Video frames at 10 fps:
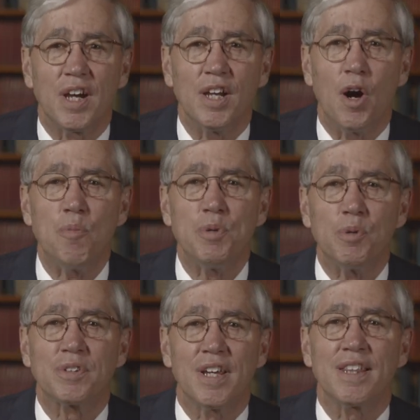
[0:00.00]
I hope you
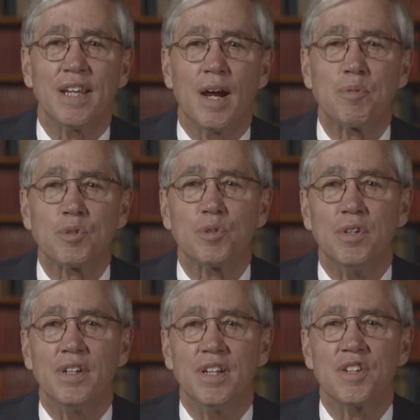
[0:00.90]
will take the
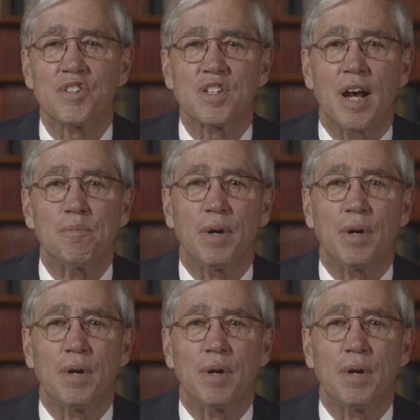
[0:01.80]
opportunity to stop